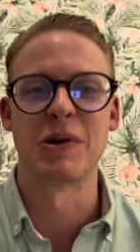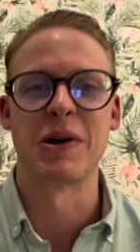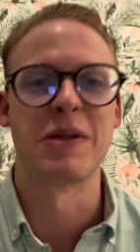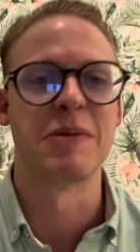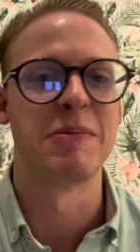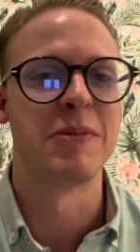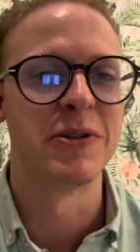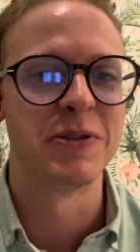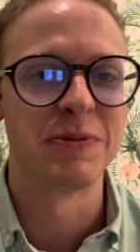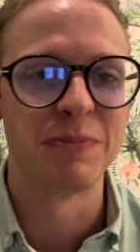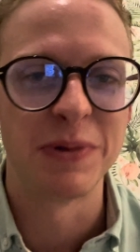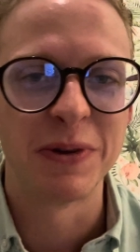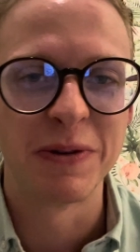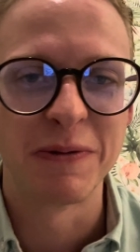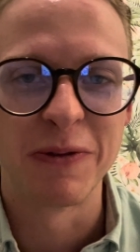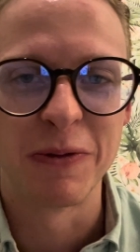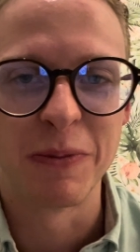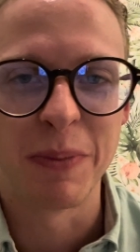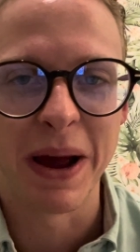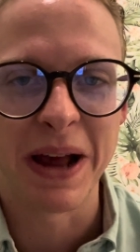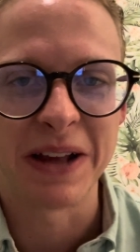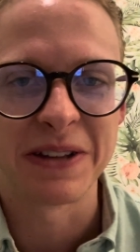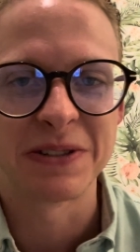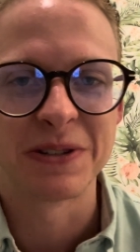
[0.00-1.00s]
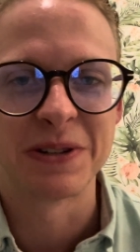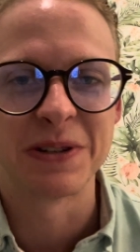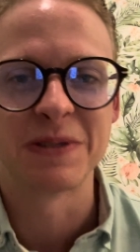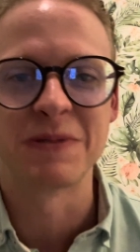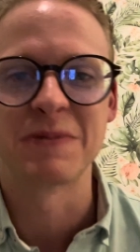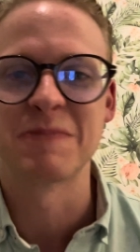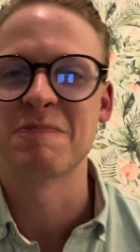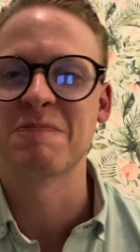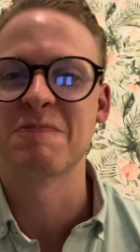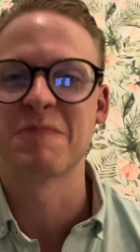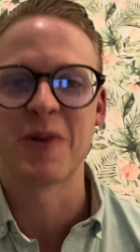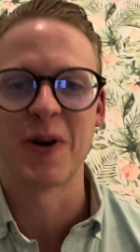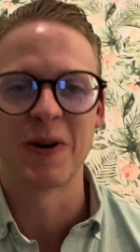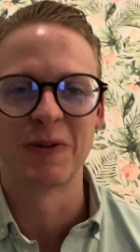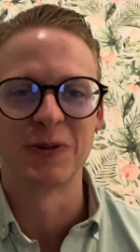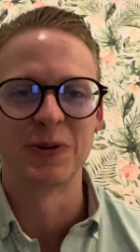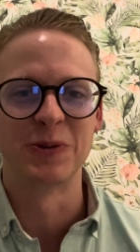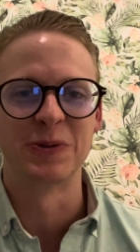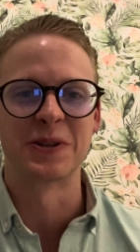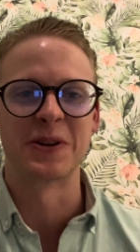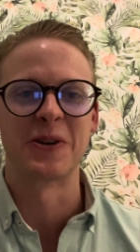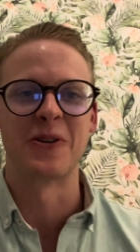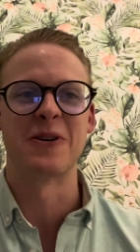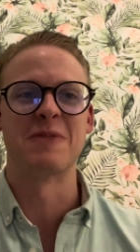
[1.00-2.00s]
of the most beautiful passages of all
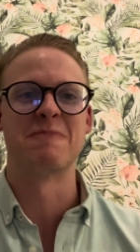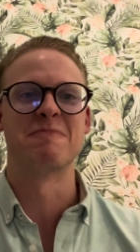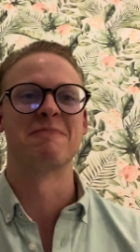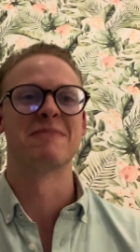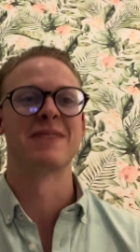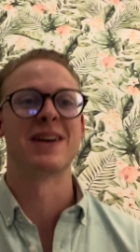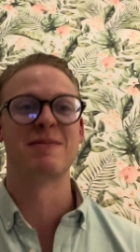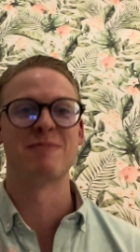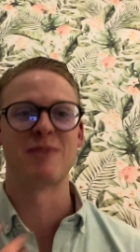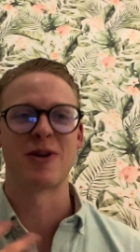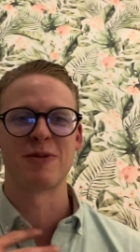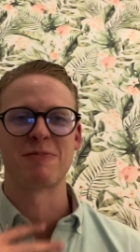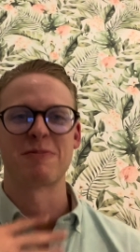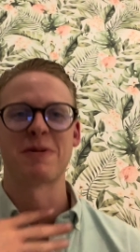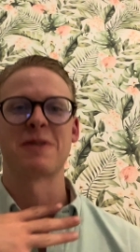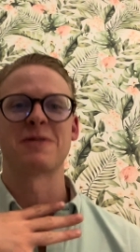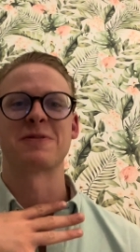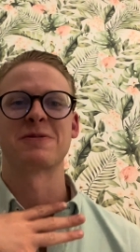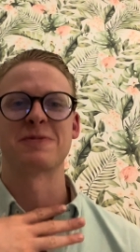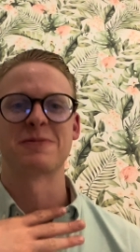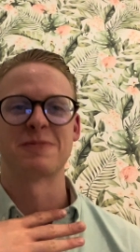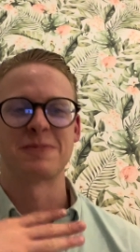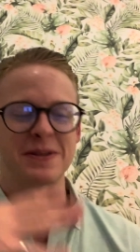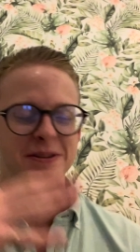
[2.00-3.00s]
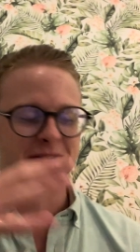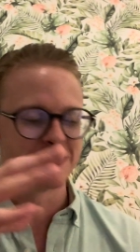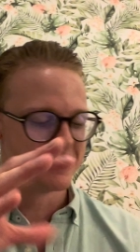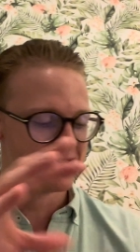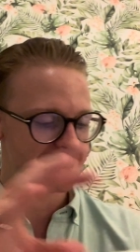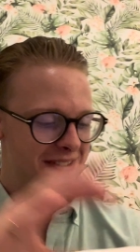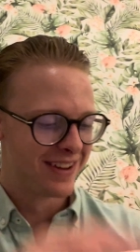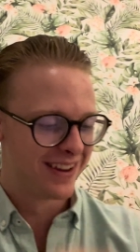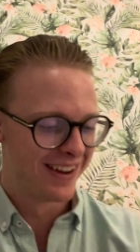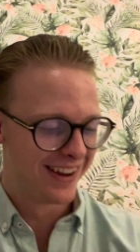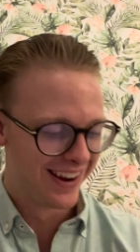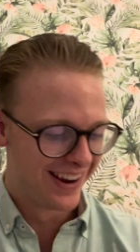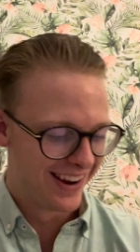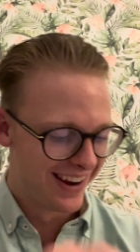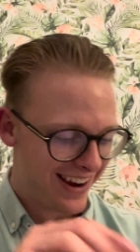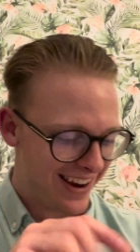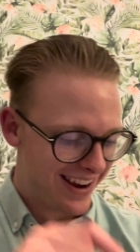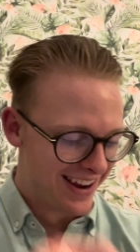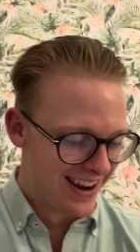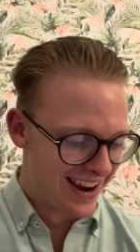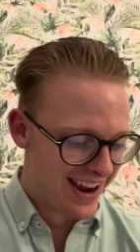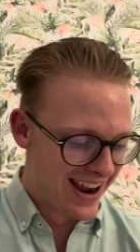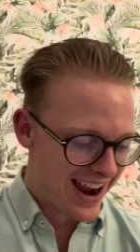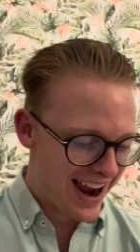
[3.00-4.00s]
time, in my personal opinion.
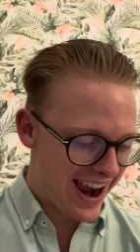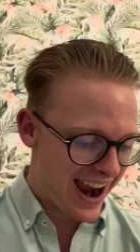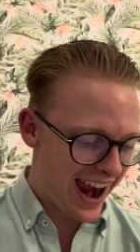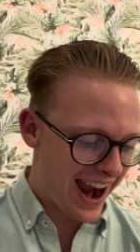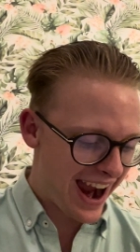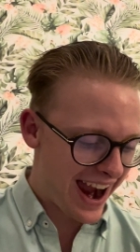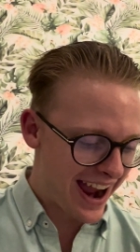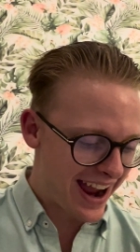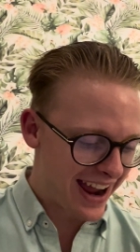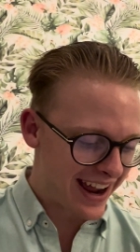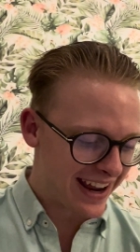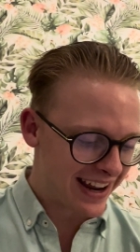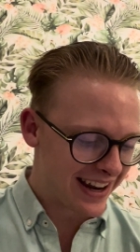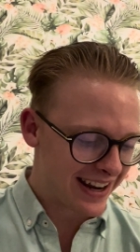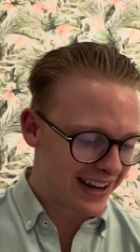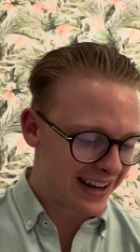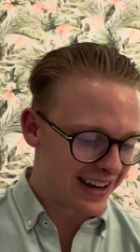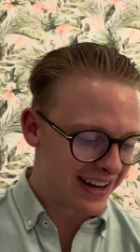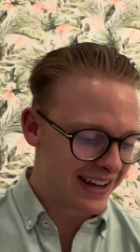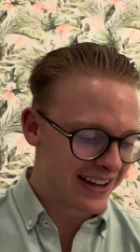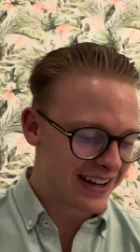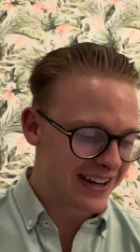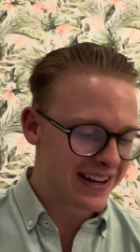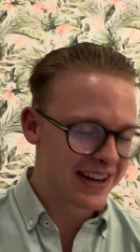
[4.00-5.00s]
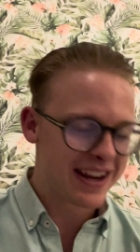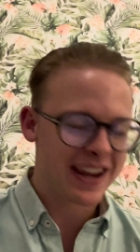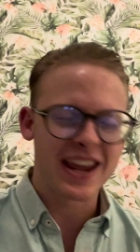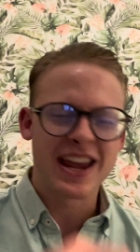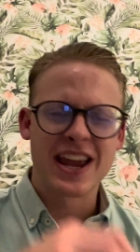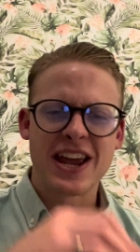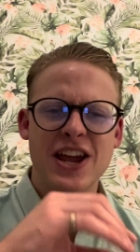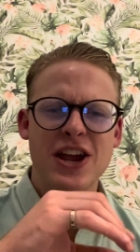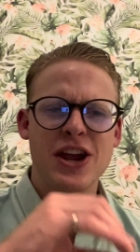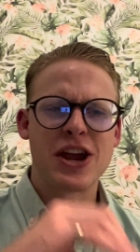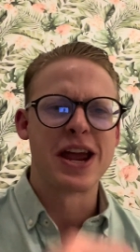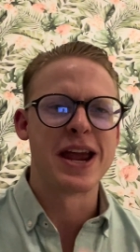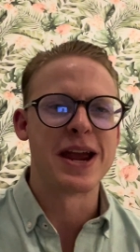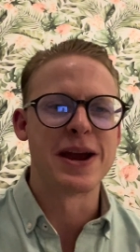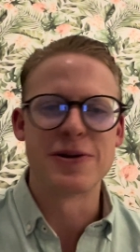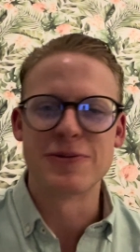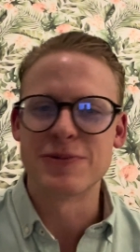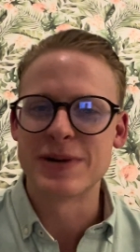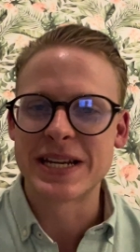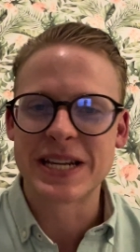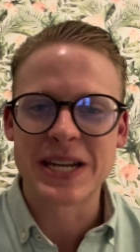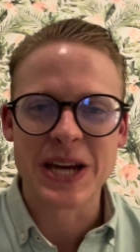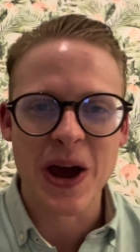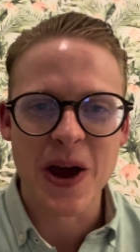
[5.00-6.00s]
And here
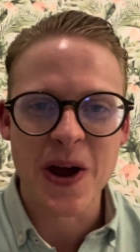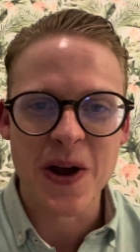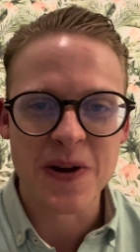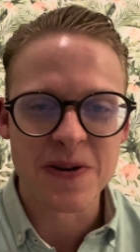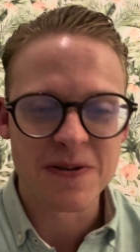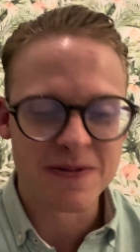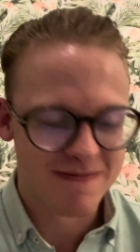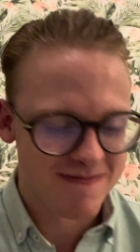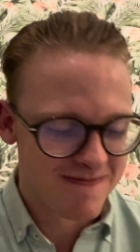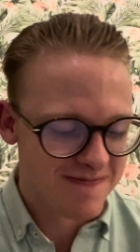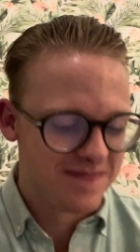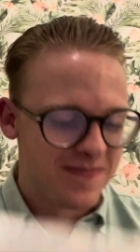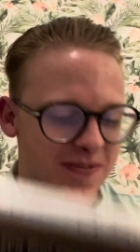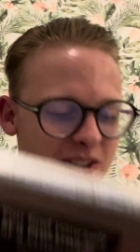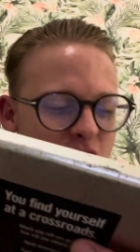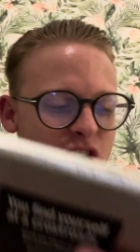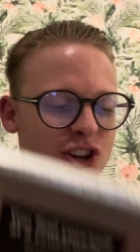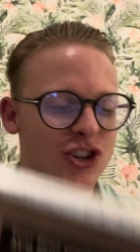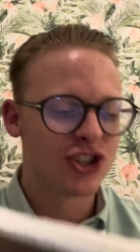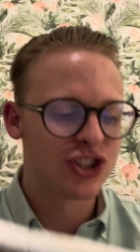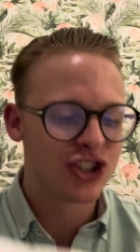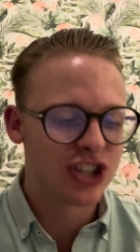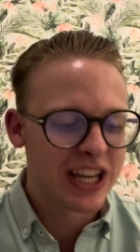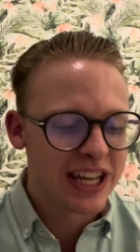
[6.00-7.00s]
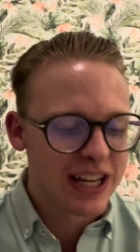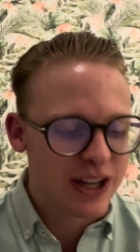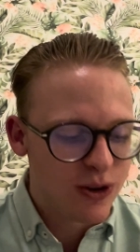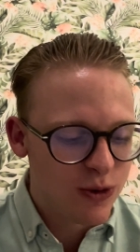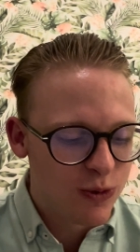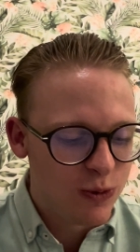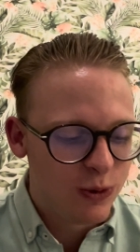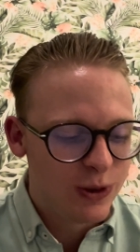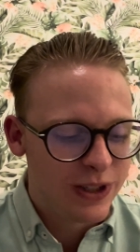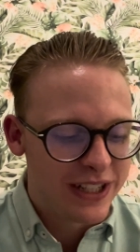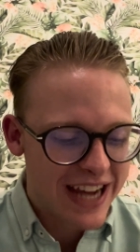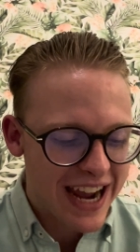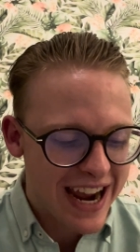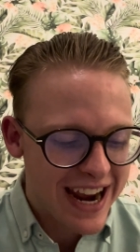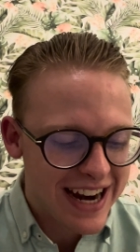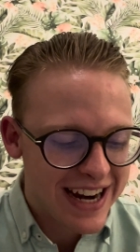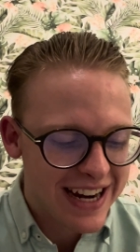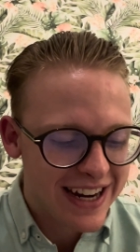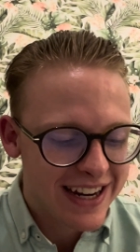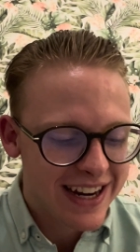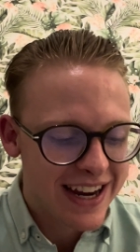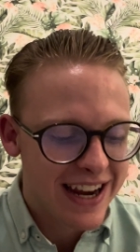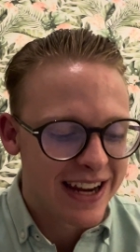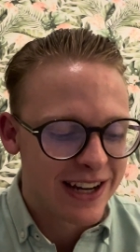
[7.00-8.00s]
we go. A single day
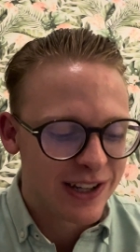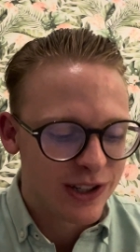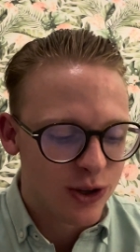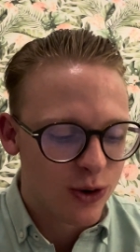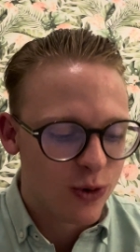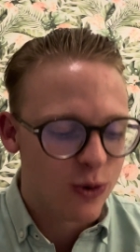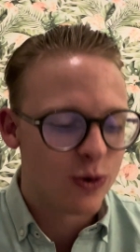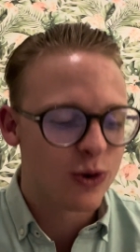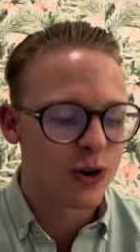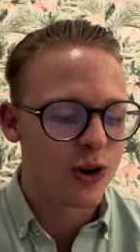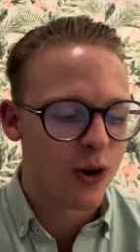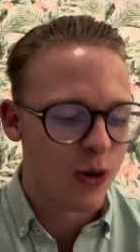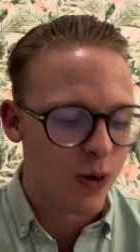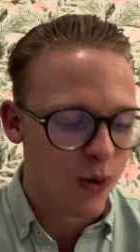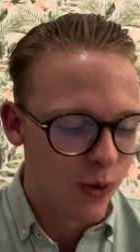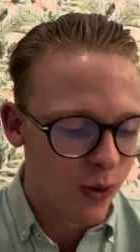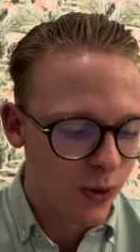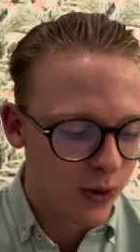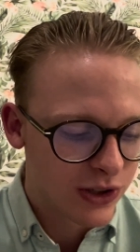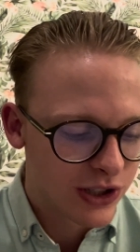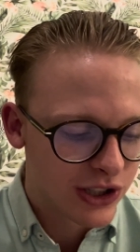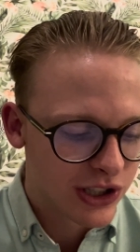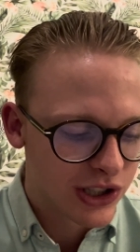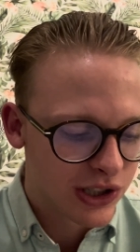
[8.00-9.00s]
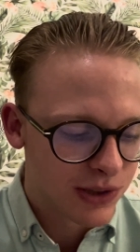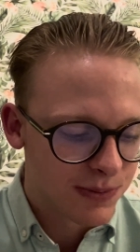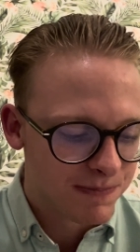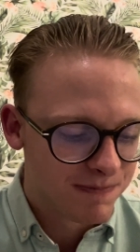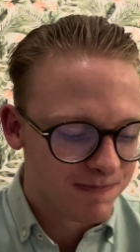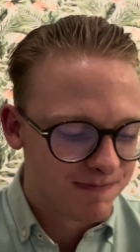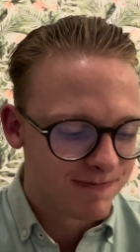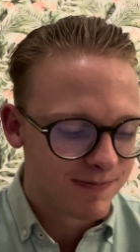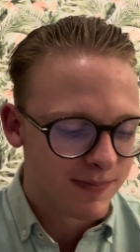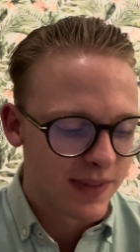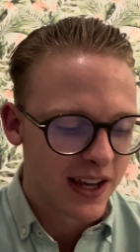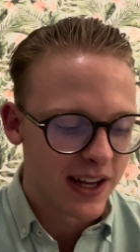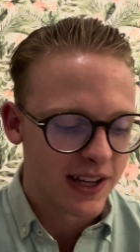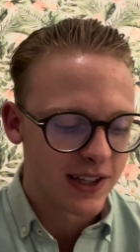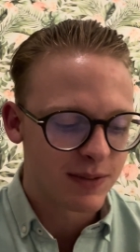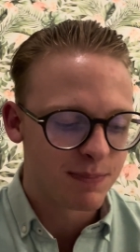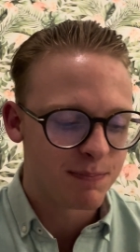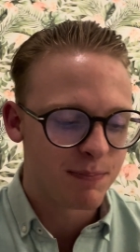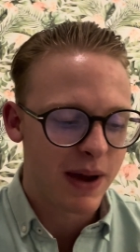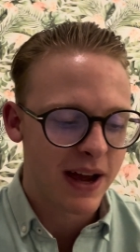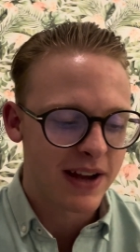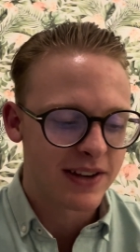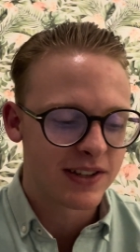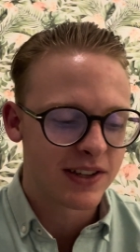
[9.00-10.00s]
in your courts is
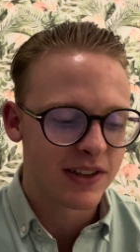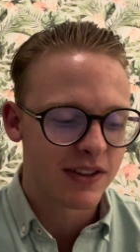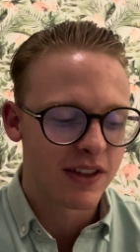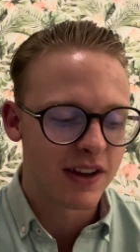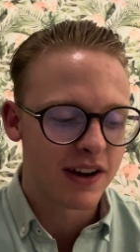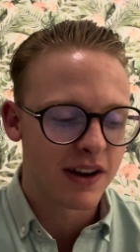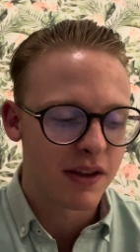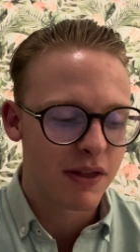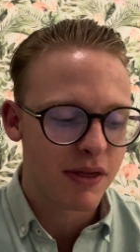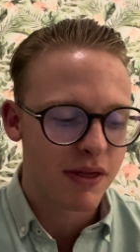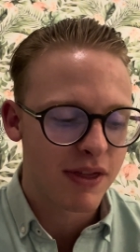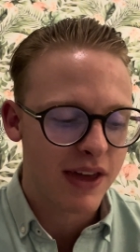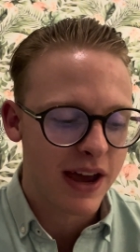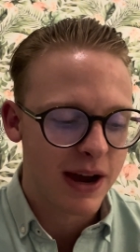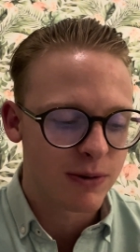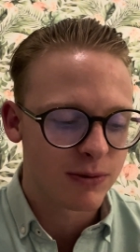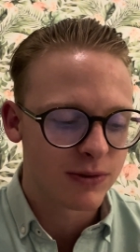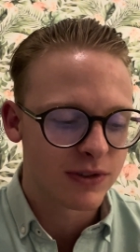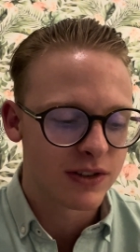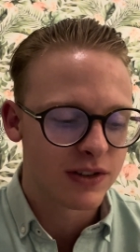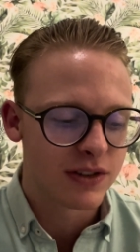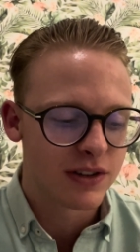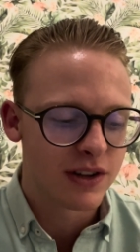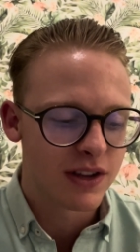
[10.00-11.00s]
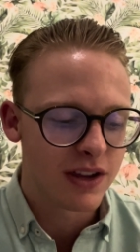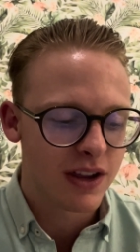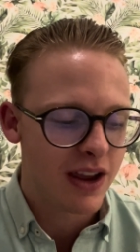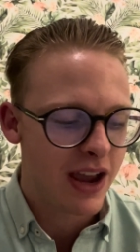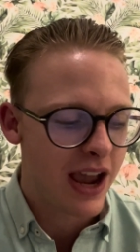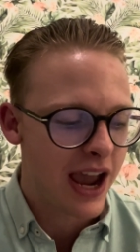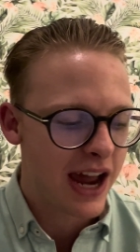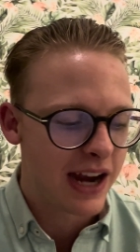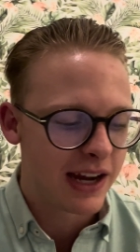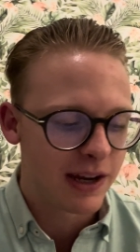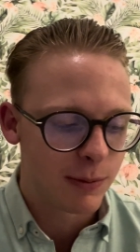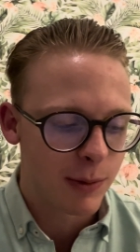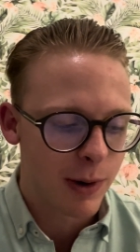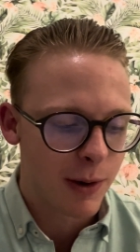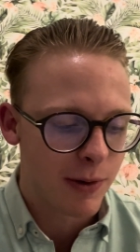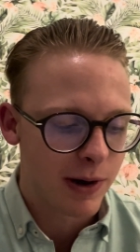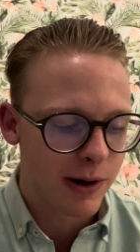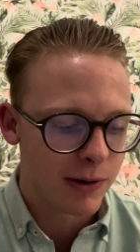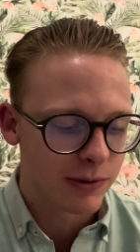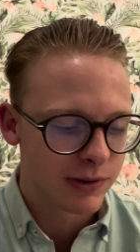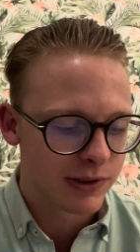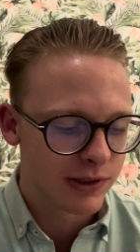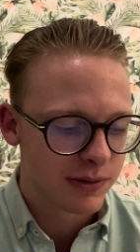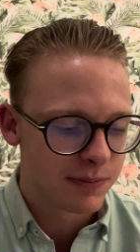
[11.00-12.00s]
better than a thousand anywhere
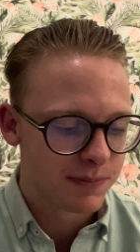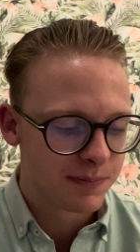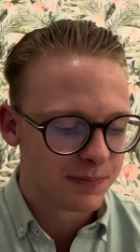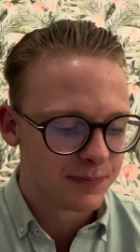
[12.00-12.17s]
else.